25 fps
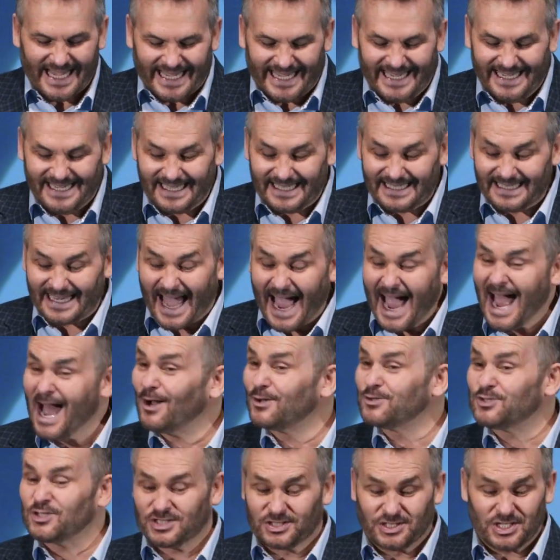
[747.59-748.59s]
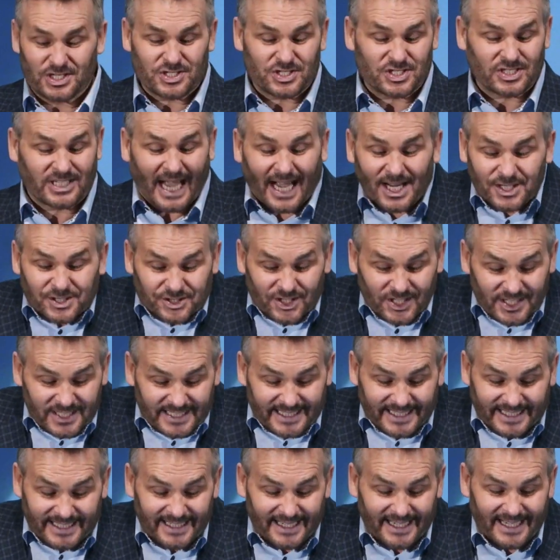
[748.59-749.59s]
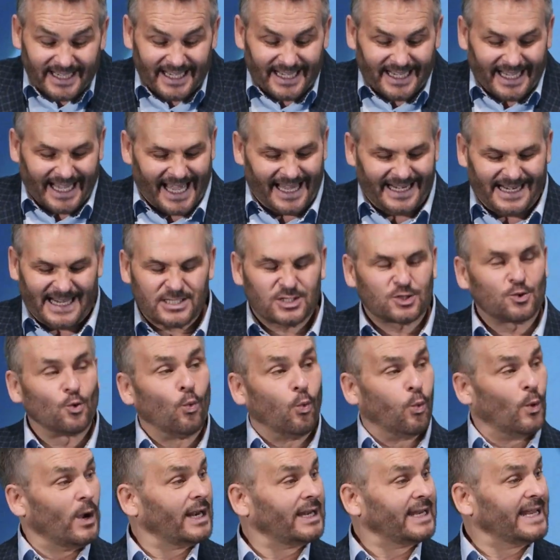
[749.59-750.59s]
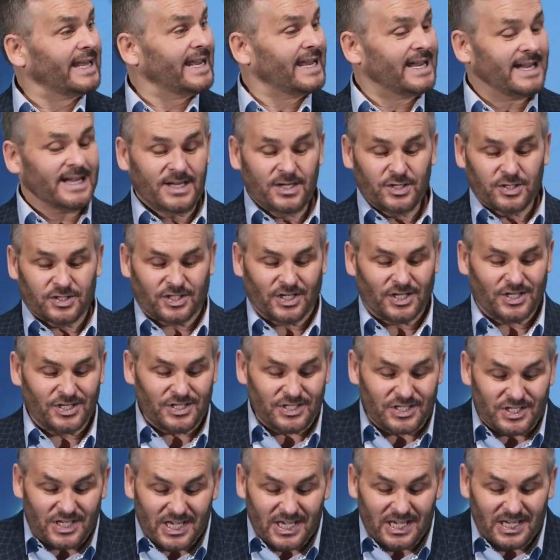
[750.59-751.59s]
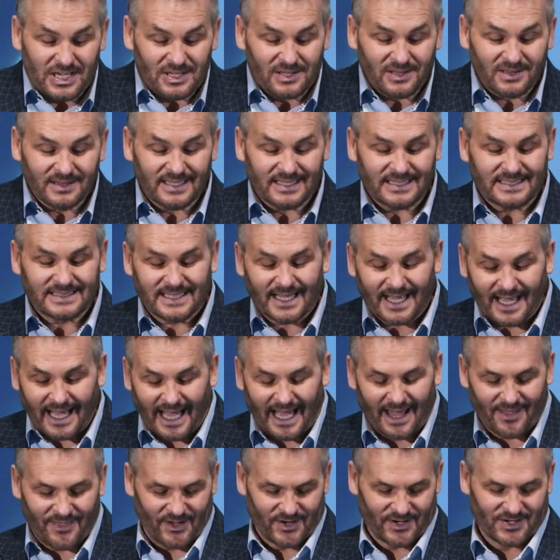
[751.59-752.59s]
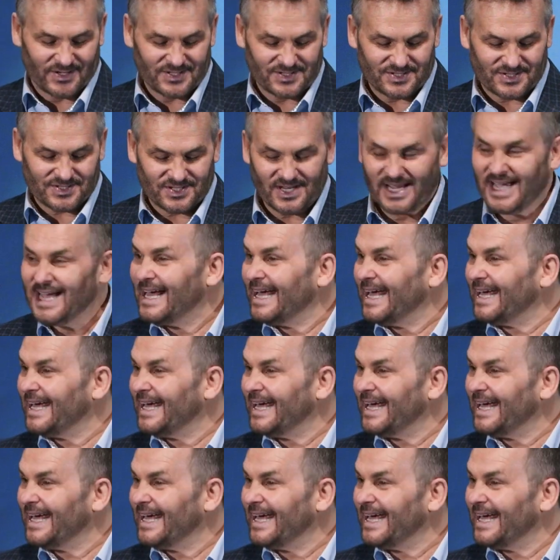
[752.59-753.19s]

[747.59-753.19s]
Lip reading: It allows discussion, and it's willing to yield to others.